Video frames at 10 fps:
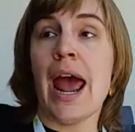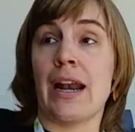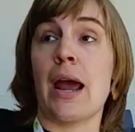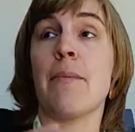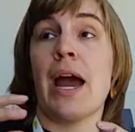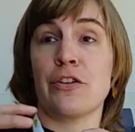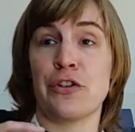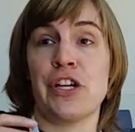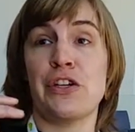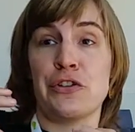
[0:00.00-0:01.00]
and I'm
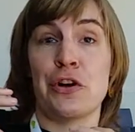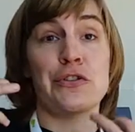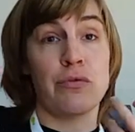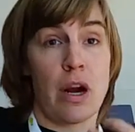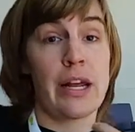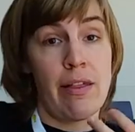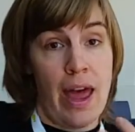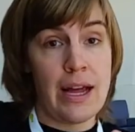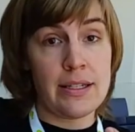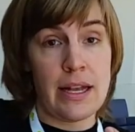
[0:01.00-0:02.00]
actually in charge of running
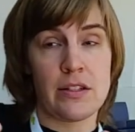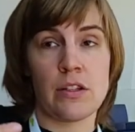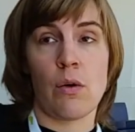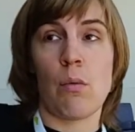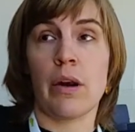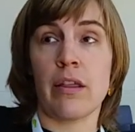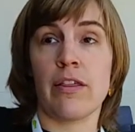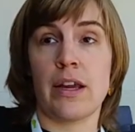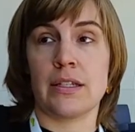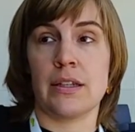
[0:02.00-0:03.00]
that. And so one of the
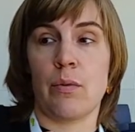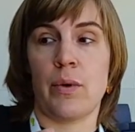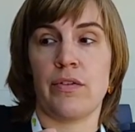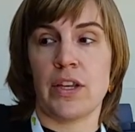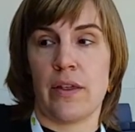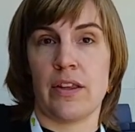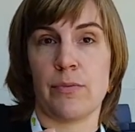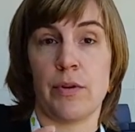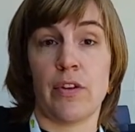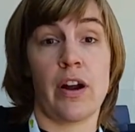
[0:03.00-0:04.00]
things that we've done
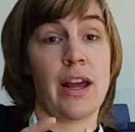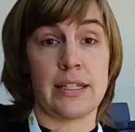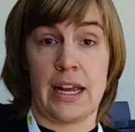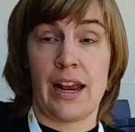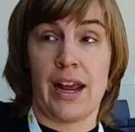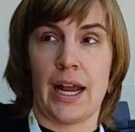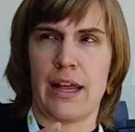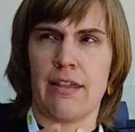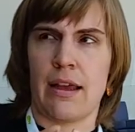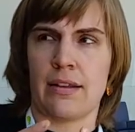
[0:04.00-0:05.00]
that's been very exciting,
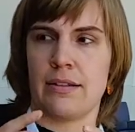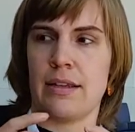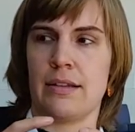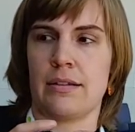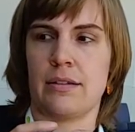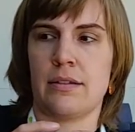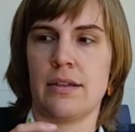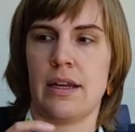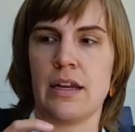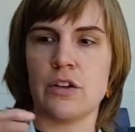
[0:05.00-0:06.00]
and I think is
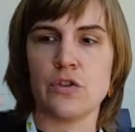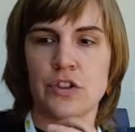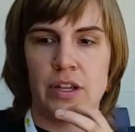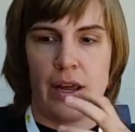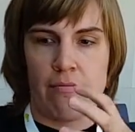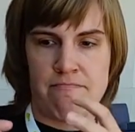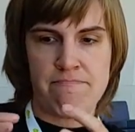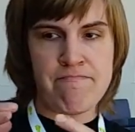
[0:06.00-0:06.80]
is an interesting